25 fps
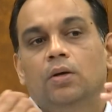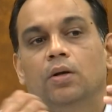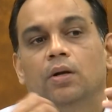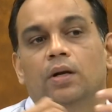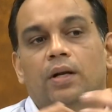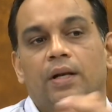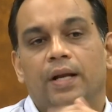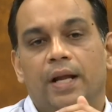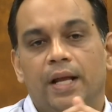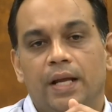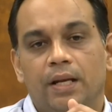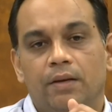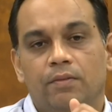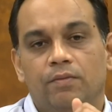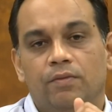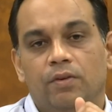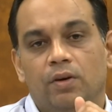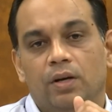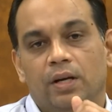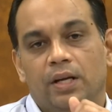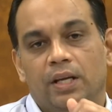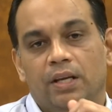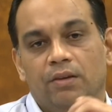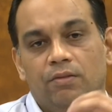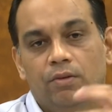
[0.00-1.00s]
rate for
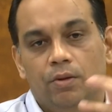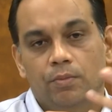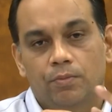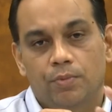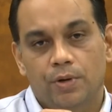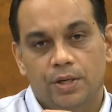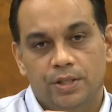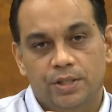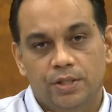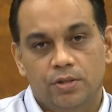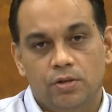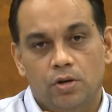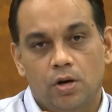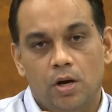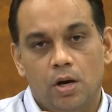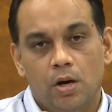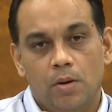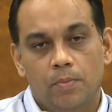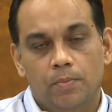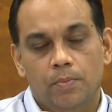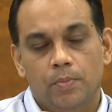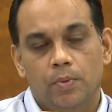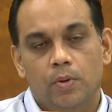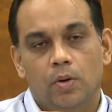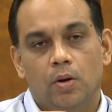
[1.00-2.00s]
a given pressure
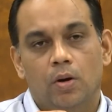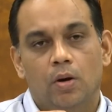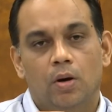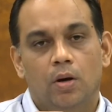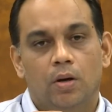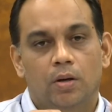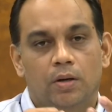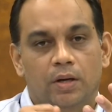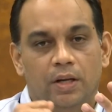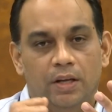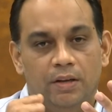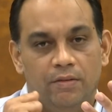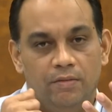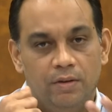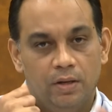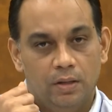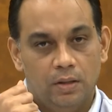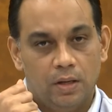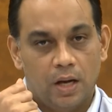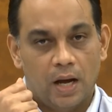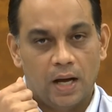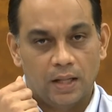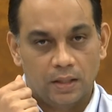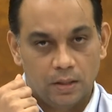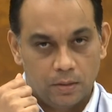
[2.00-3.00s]
drop or given
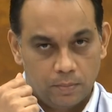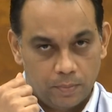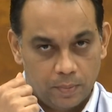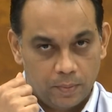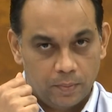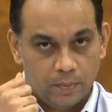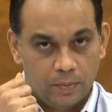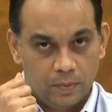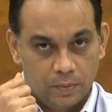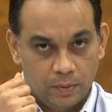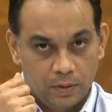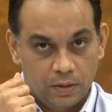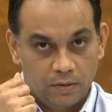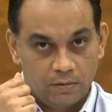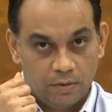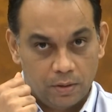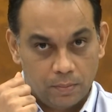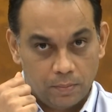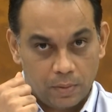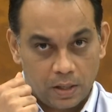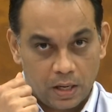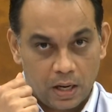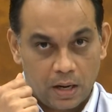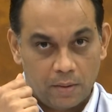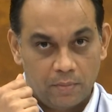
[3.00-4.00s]

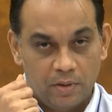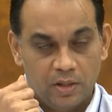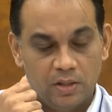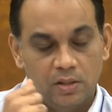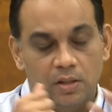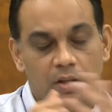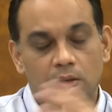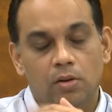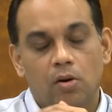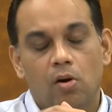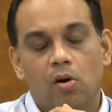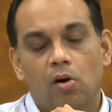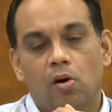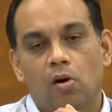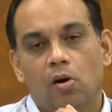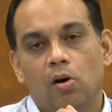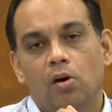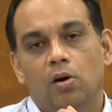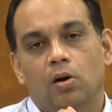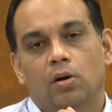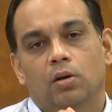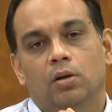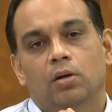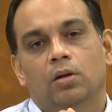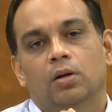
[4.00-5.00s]
parameter,
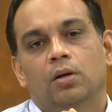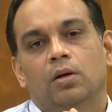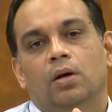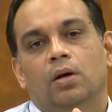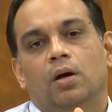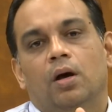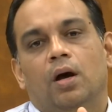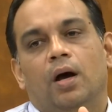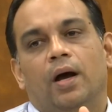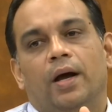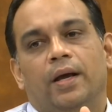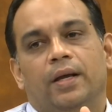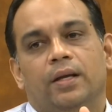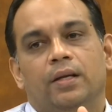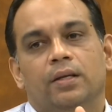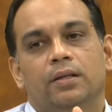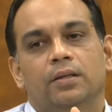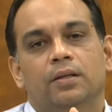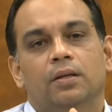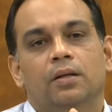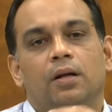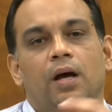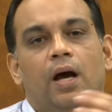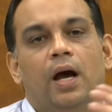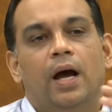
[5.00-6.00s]
or I
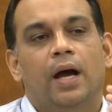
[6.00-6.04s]
can,